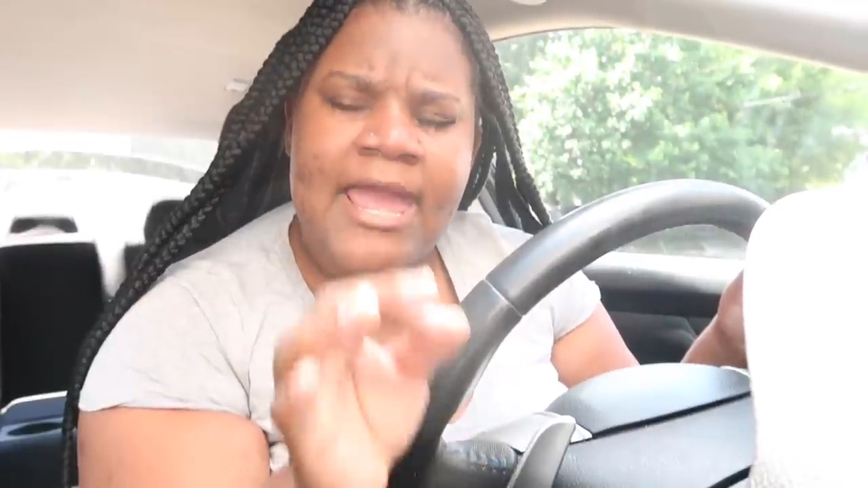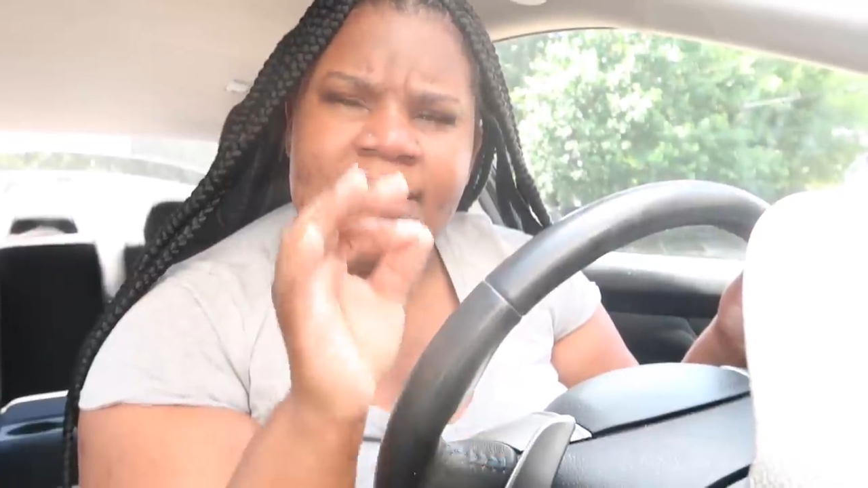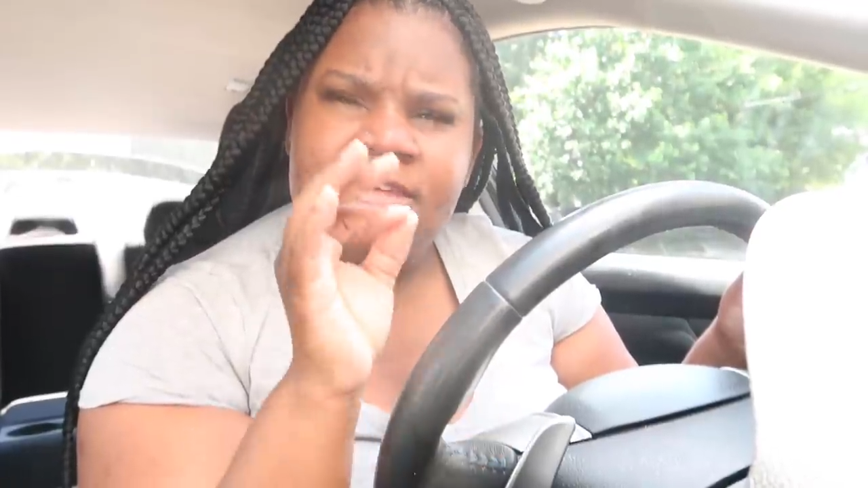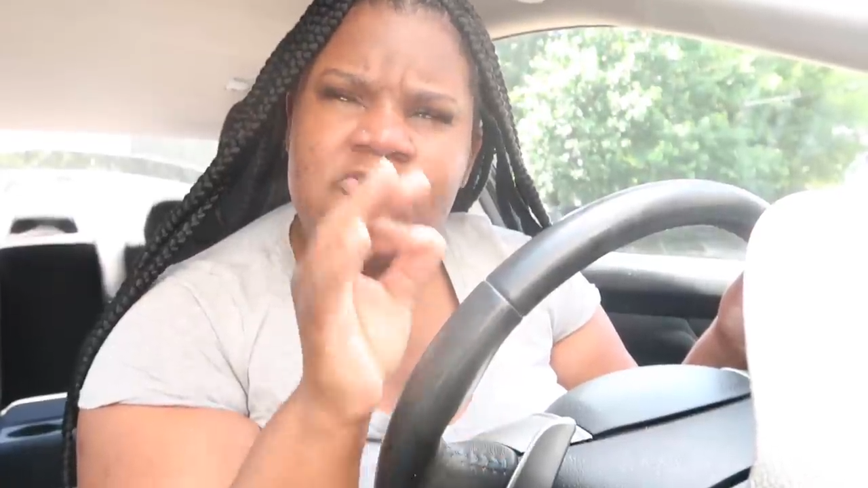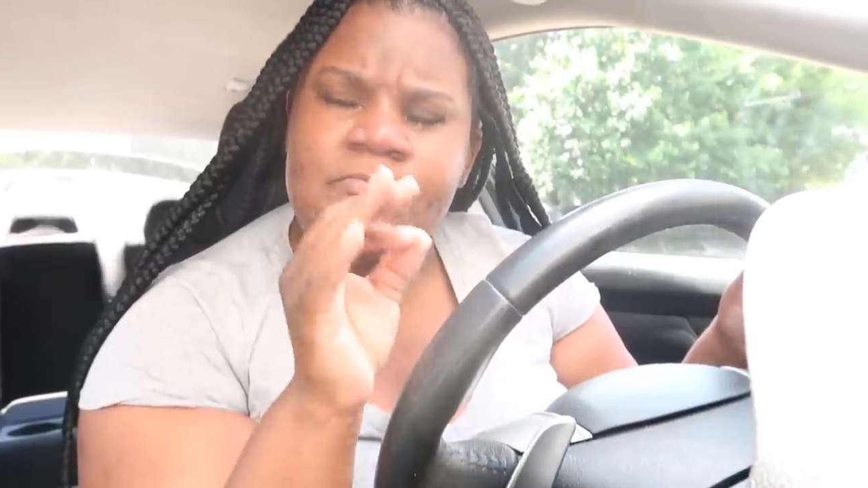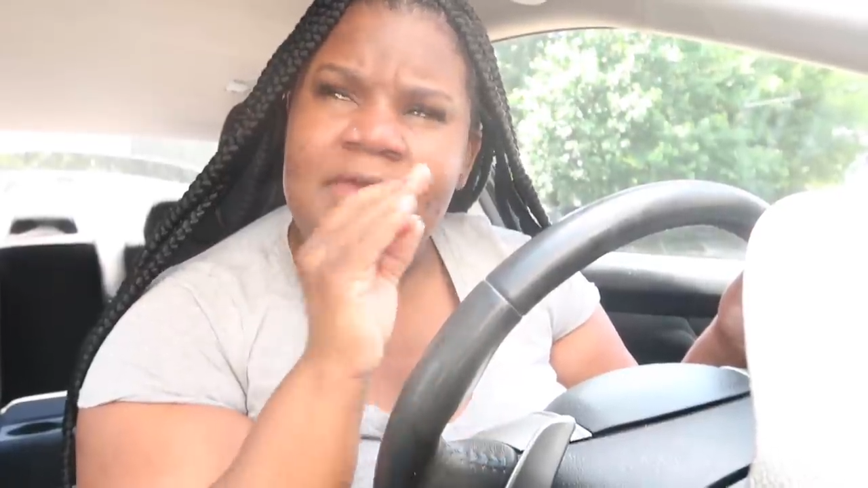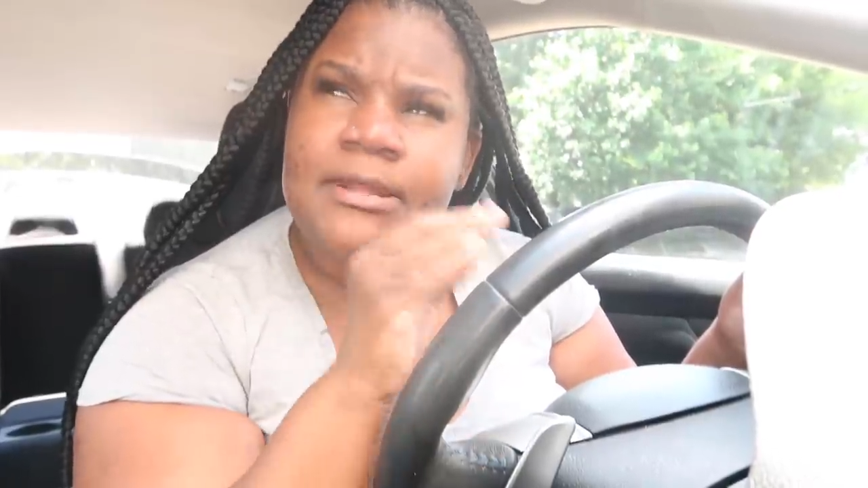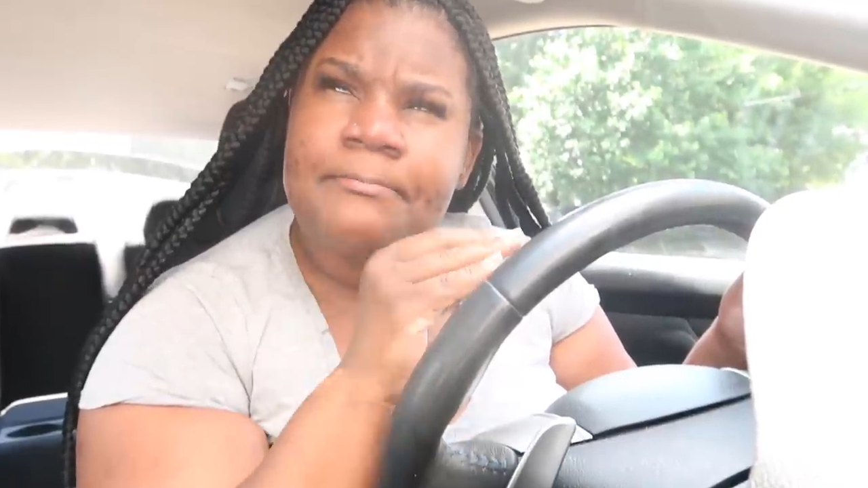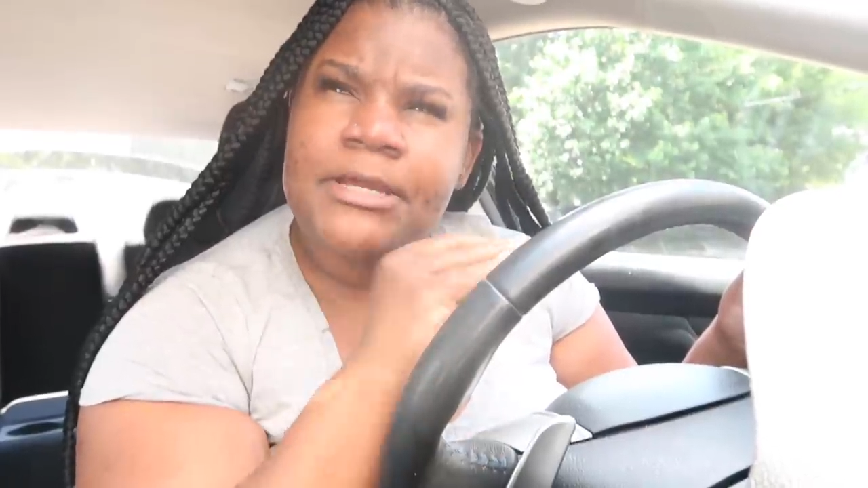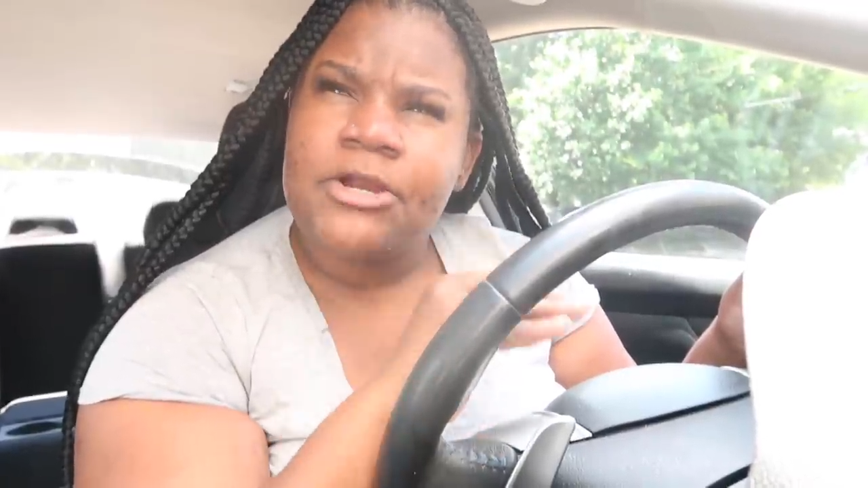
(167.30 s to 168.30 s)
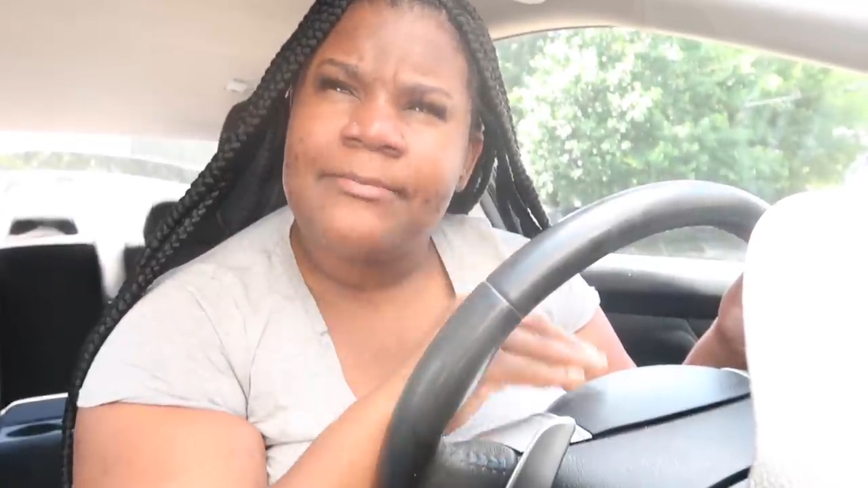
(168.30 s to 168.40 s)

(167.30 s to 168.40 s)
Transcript: and then you made a bigger